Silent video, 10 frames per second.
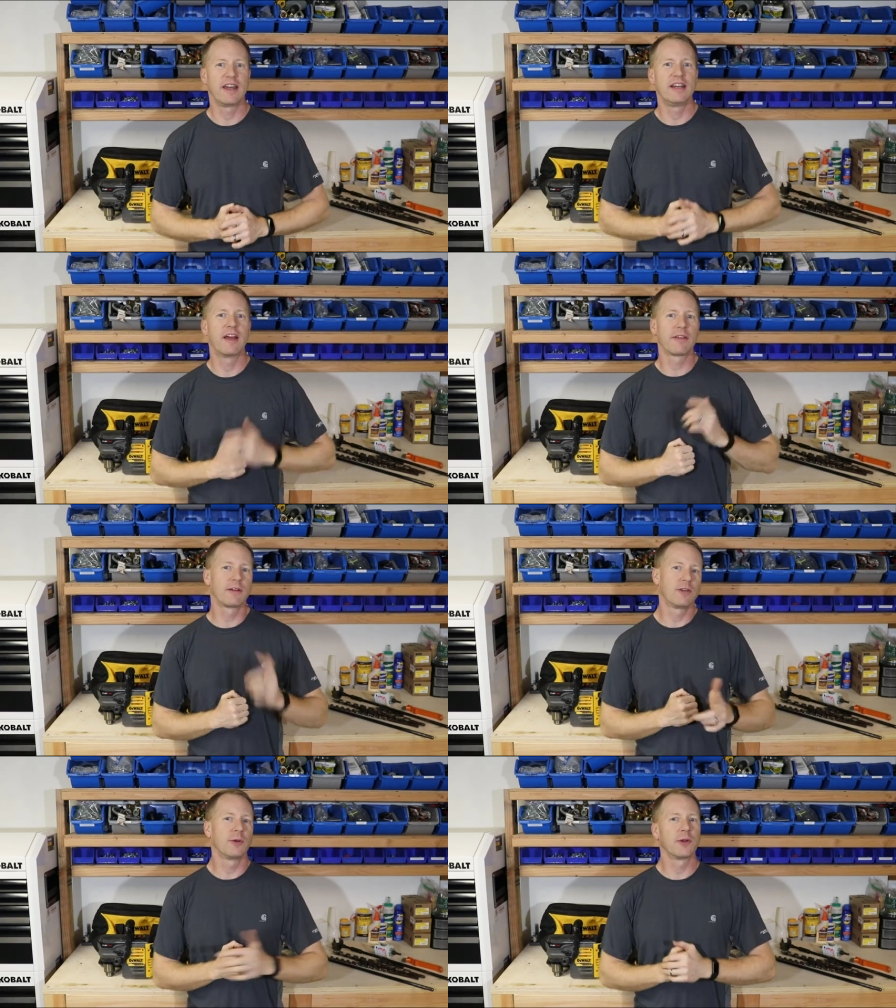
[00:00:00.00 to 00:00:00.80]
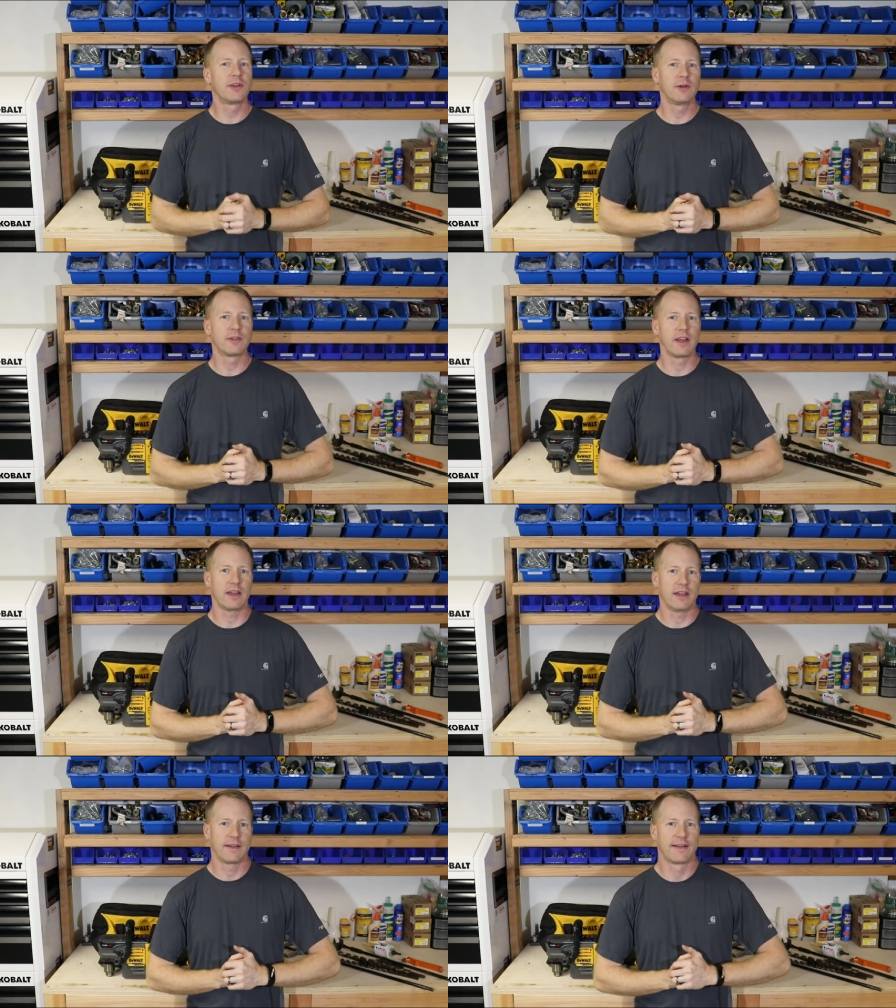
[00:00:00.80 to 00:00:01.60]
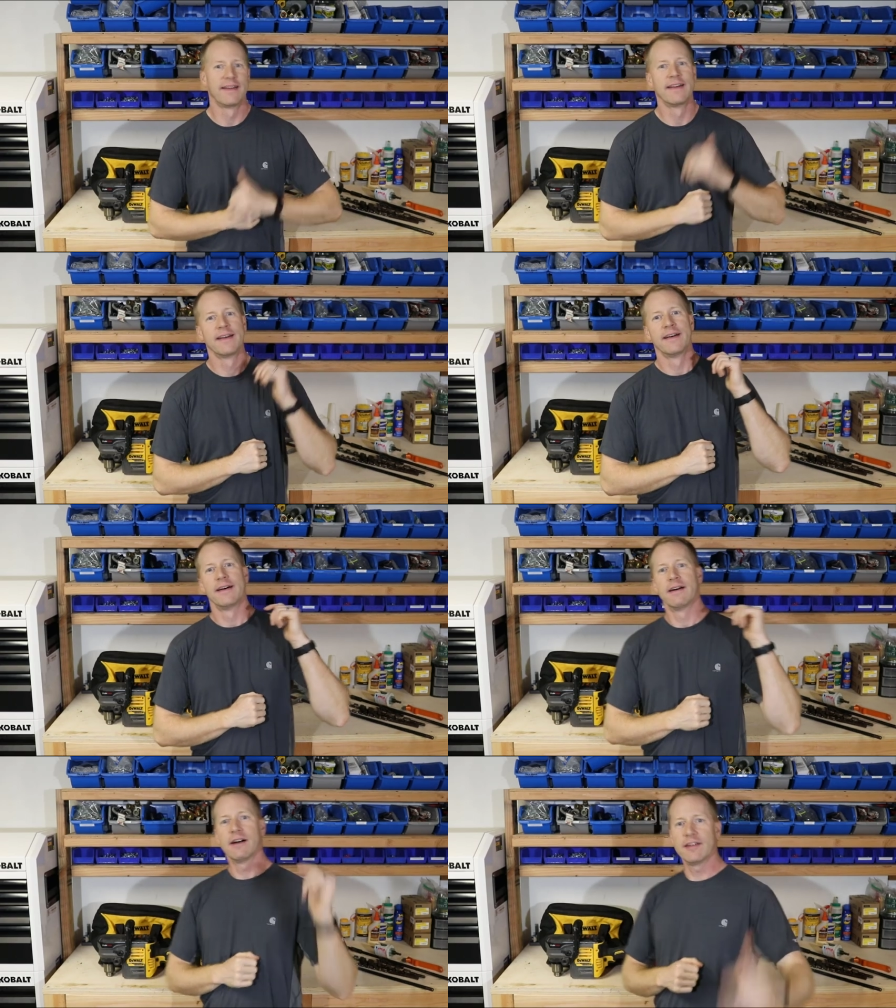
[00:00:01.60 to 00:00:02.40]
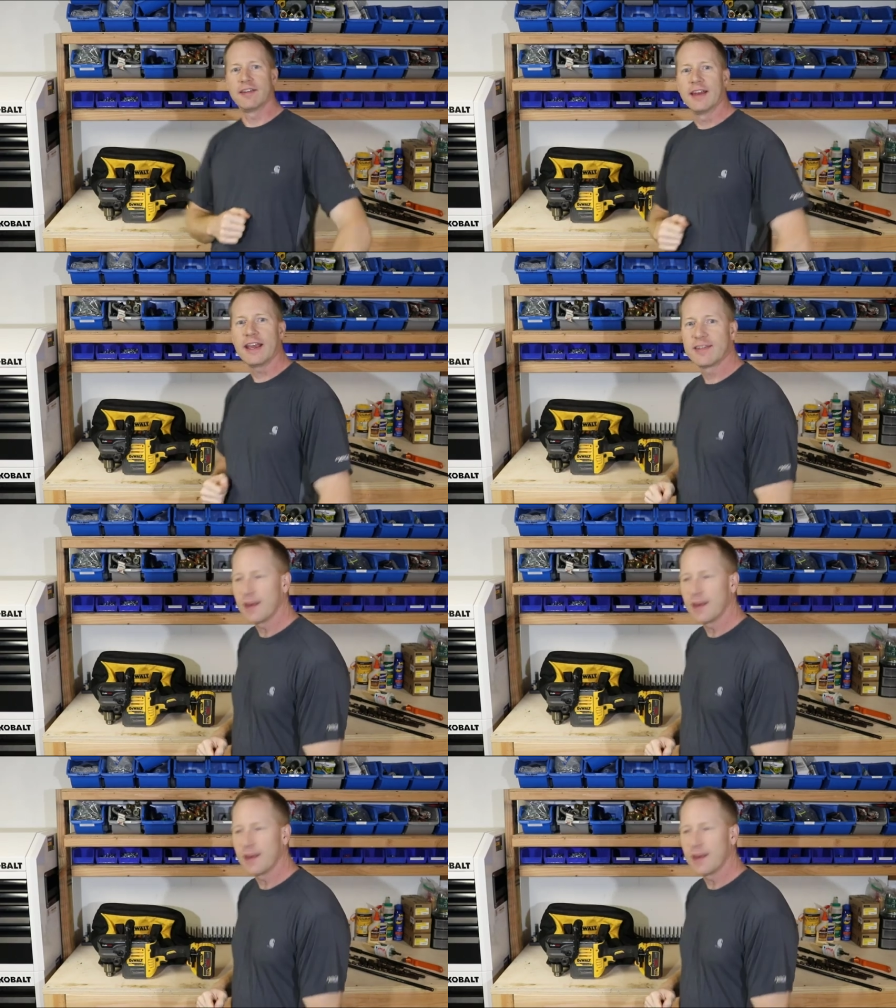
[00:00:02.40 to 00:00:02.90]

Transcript: another Tool Tuesday. On today's